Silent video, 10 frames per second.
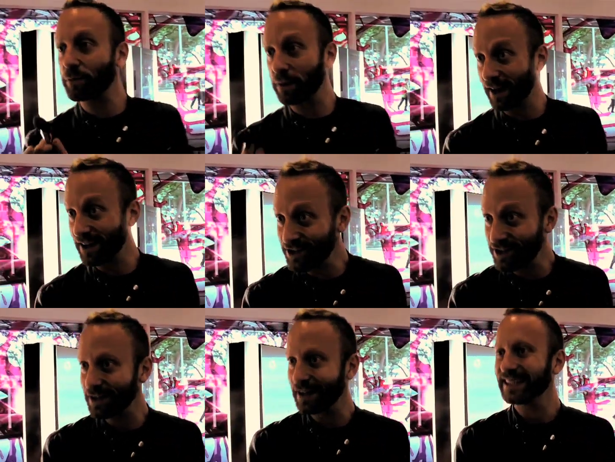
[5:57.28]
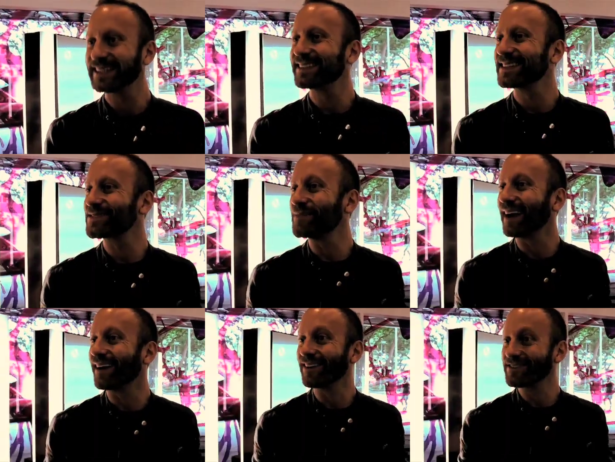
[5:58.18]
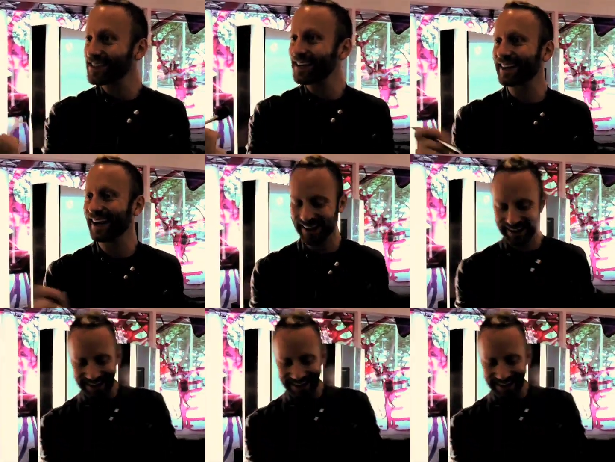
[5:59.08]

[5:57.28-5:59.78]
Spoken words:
with blush, smile, just like that.